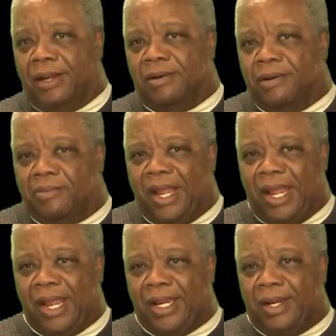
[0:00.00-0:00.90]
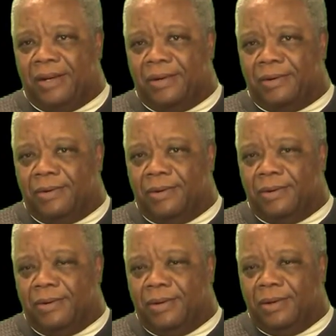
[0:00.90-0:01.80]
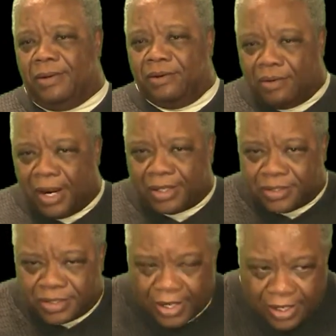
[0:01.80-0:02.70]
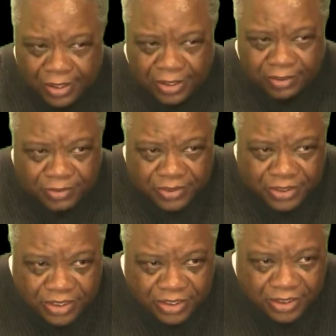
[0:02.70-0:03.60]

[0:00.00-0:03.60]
on the patio, crouched down in a position